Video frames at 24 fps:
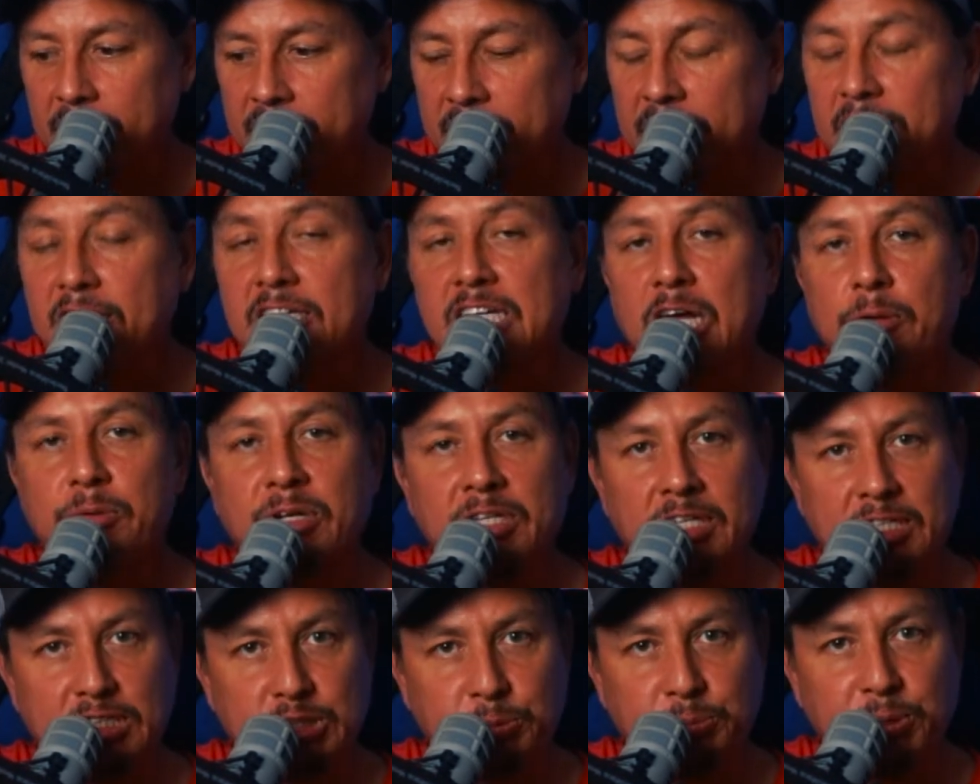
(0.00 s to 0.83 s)

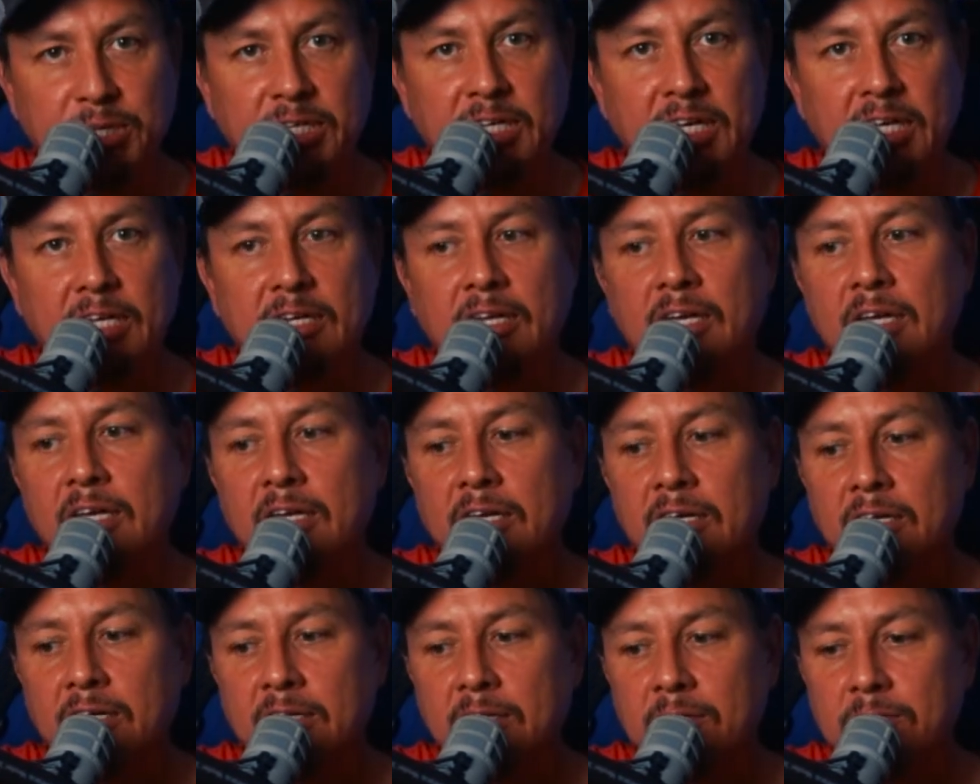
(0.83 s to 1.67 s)
economically speaking.
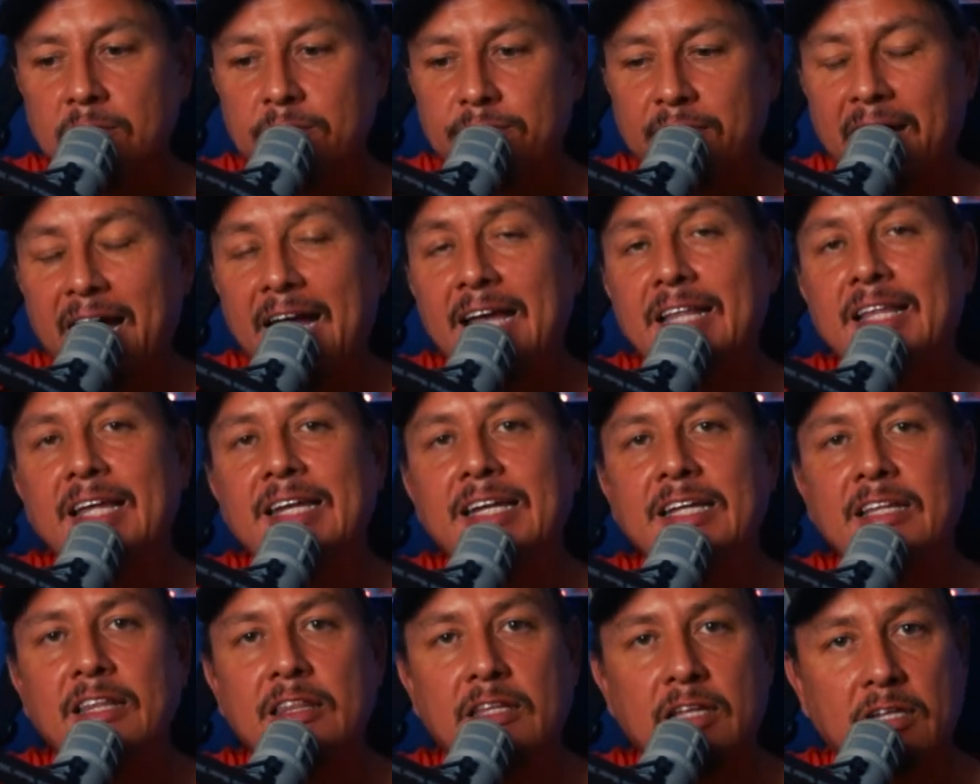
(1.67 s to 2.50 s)

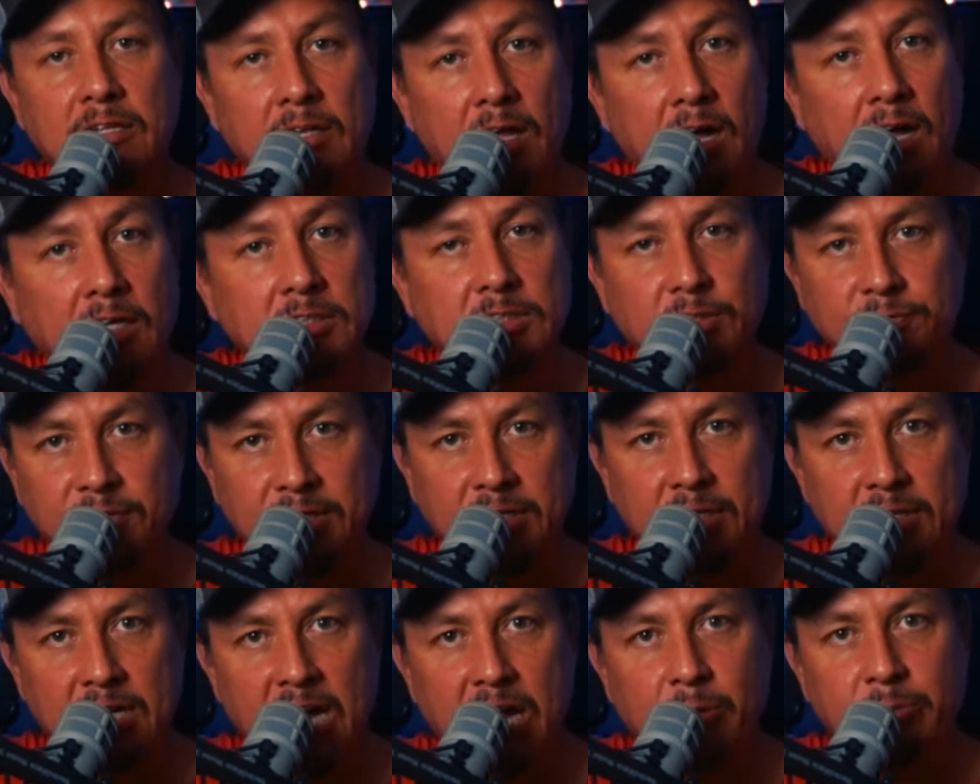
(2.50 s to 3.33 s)
Violating the laws of
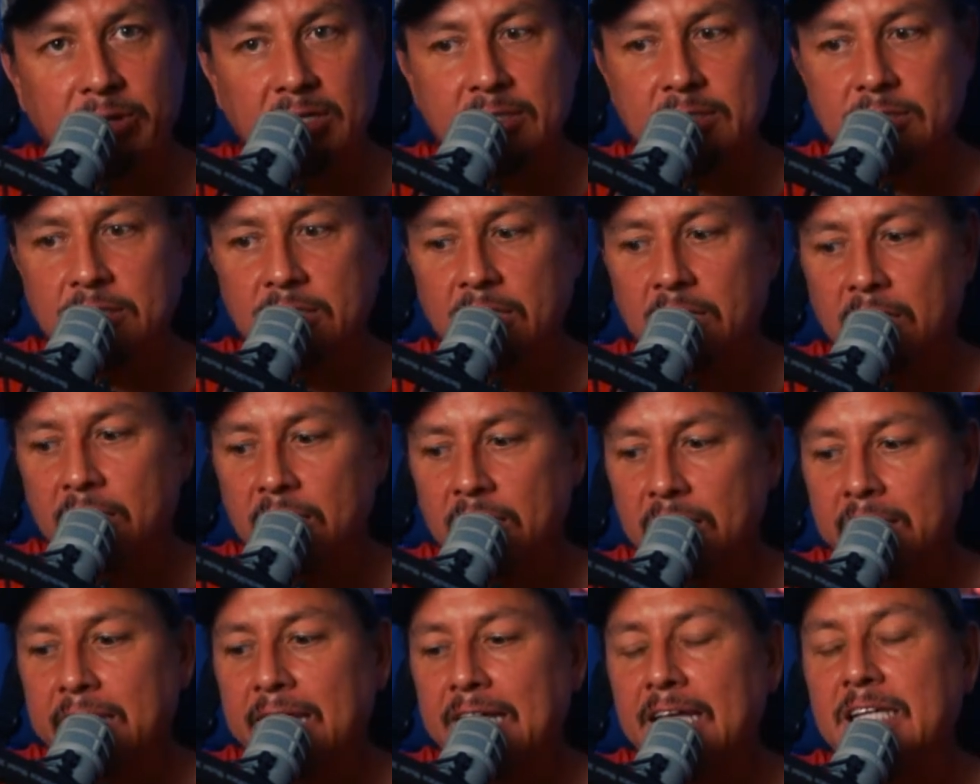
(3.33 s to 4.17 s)
economics
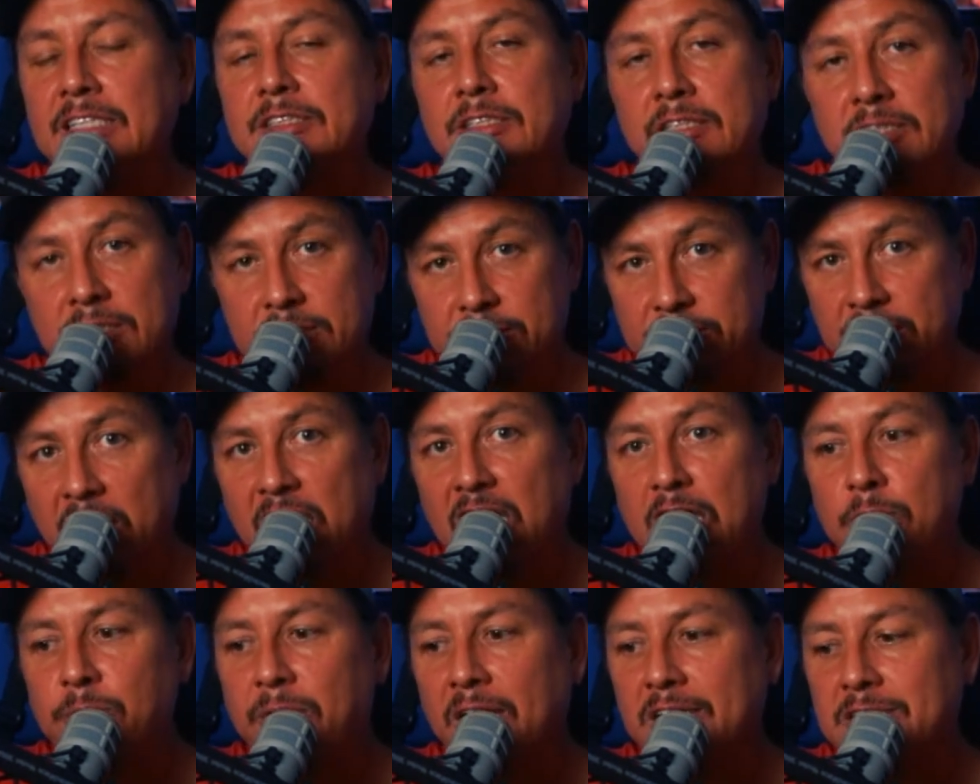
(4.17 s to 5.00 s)
is the
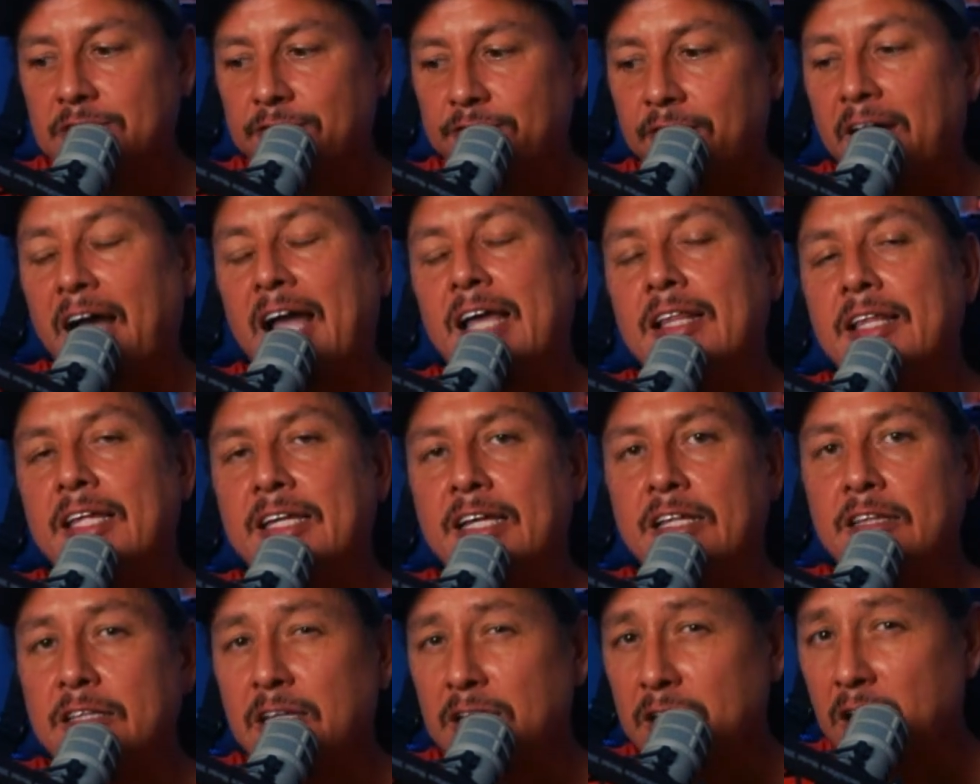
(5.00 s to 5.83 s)
same as
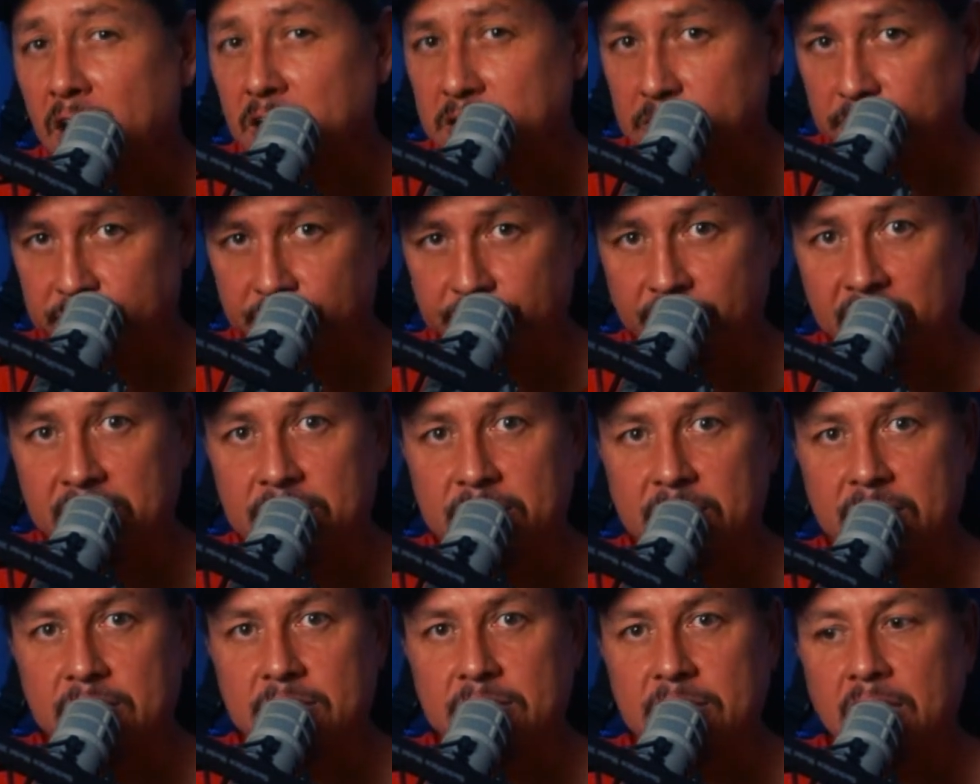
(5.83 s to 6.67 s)
violating the laws of
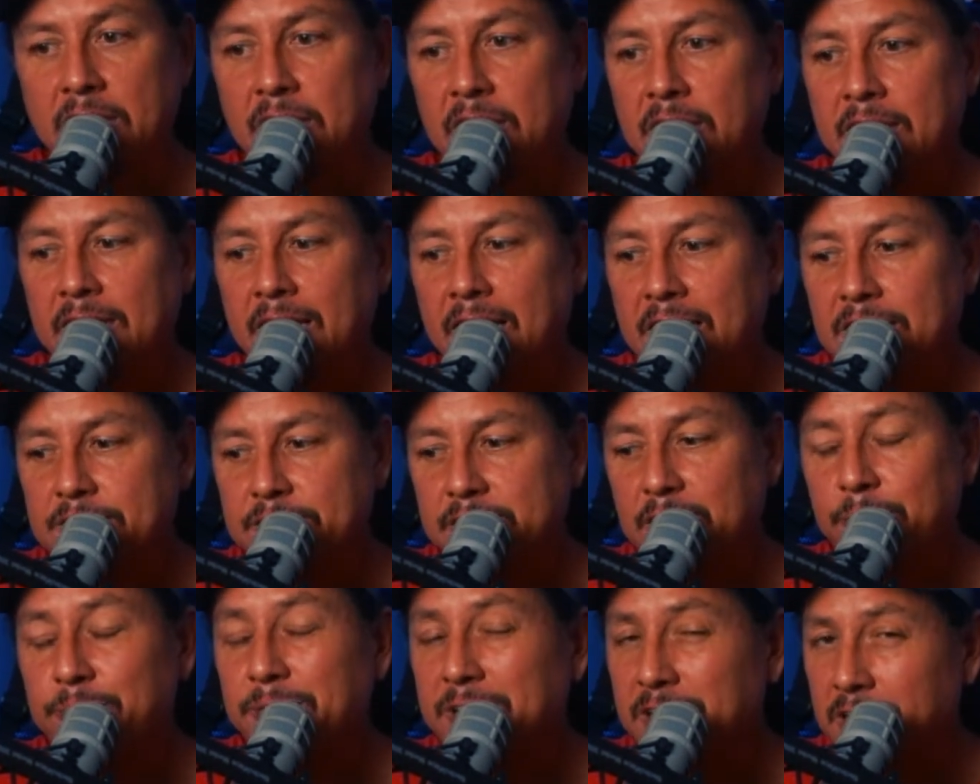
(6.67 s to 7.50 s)
physics,
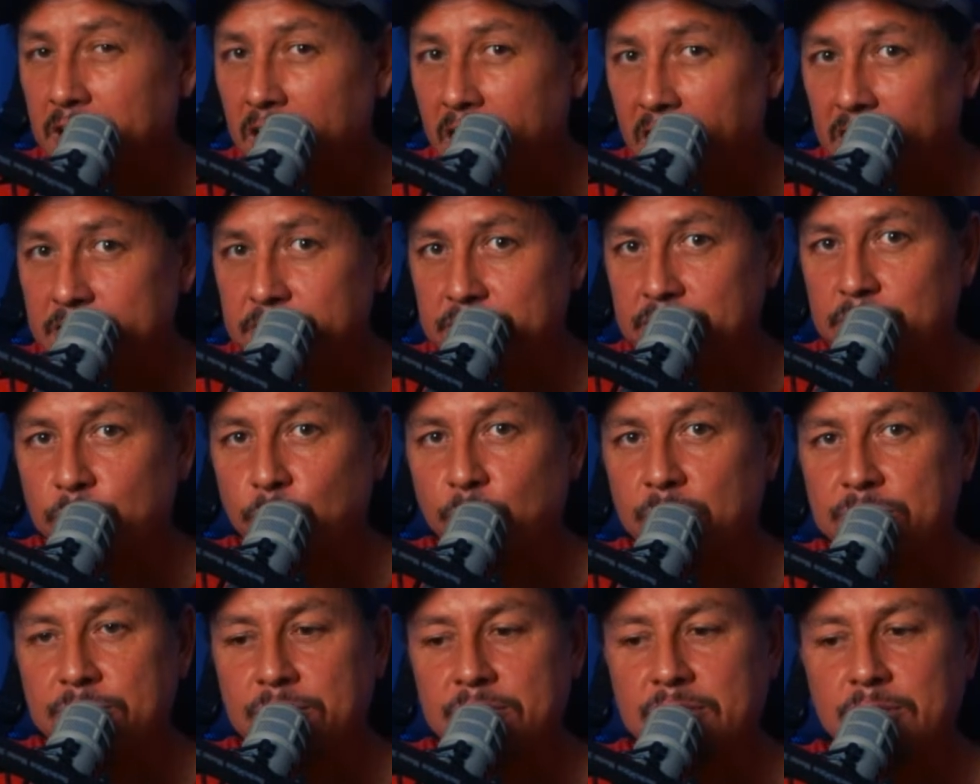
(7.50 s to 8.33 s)
except the
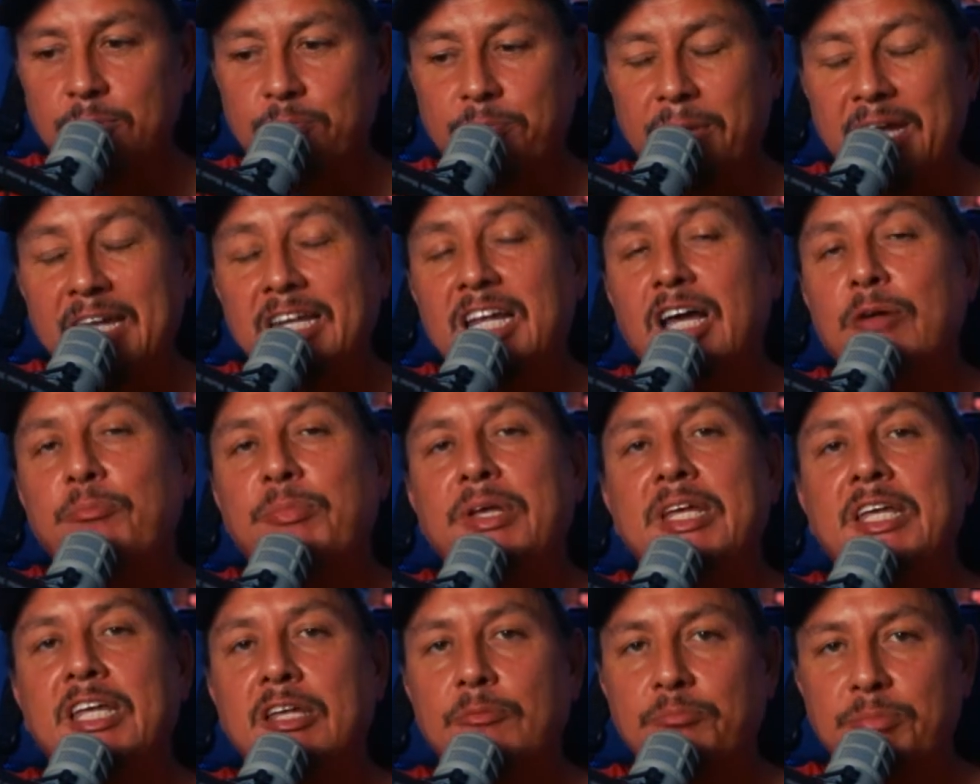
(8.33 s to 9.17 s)
consequences may not
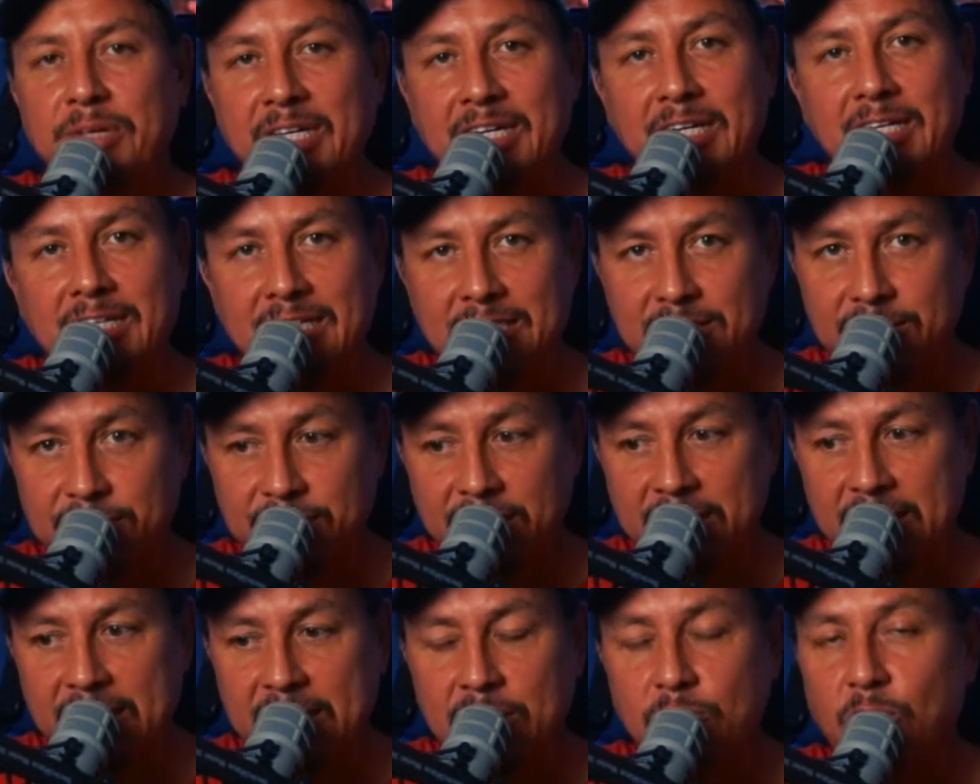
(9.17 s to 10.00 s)
be immediately
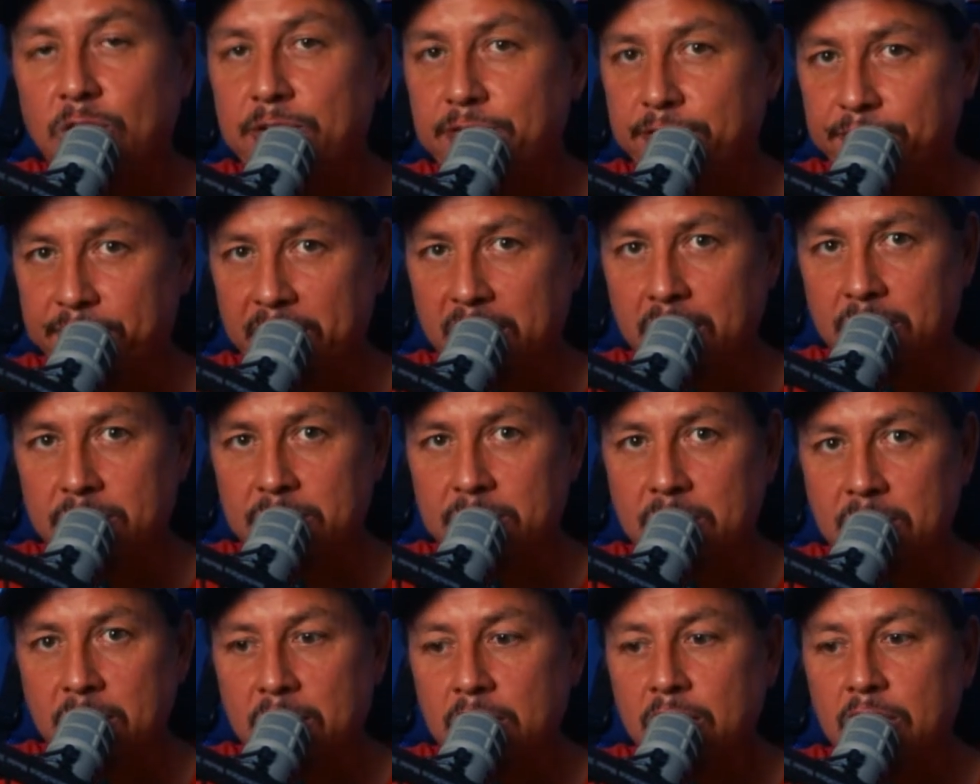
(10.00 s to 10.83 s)
seen or felt,